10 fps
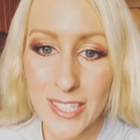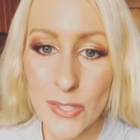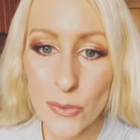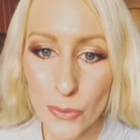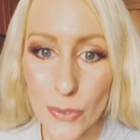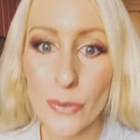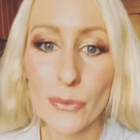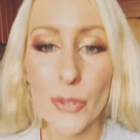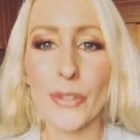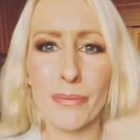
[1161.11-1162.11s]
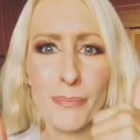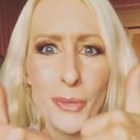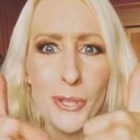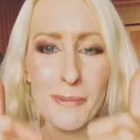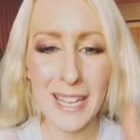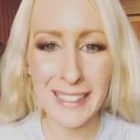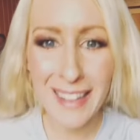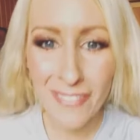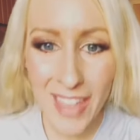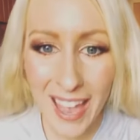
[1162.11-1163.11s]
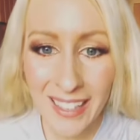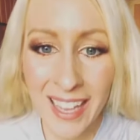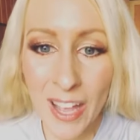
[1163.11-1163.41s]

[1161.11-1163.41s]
is through the roof. Boom, I love that.